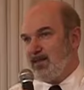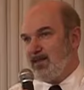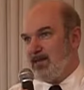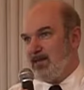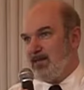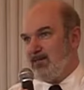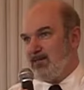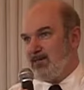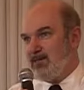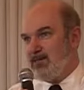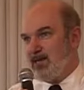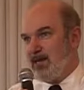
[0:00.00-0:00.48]

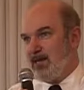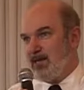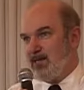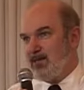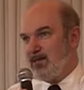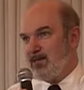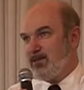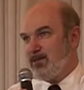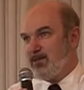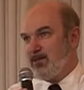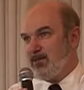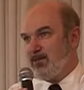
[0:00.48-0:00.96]
the
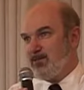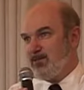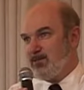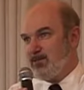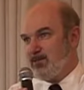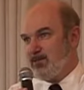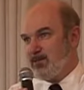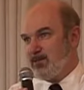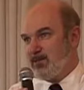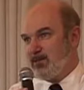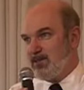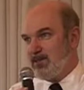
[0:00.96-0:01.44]
evangelical
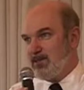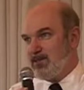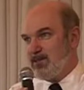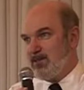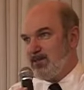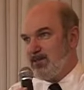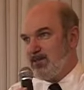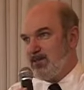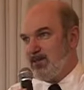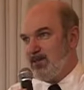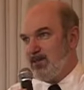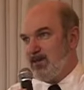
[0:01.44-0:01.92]

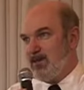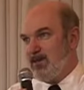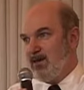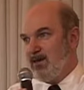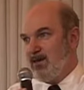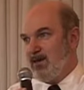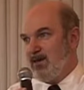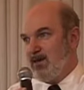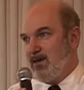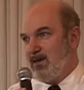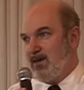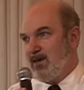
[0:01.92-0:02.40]
community
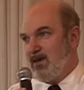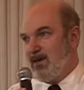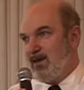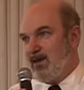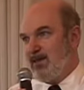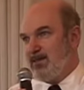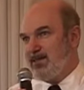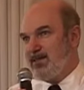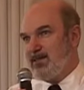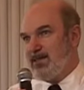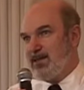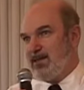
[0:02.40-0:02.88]

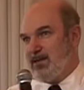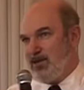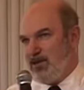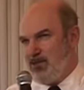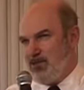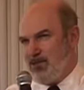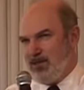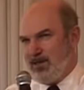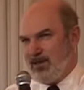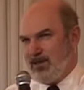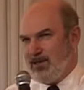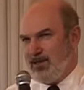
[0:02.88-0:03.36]
is
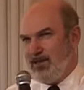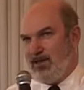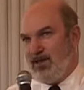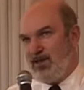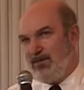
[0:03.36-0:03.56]
growing.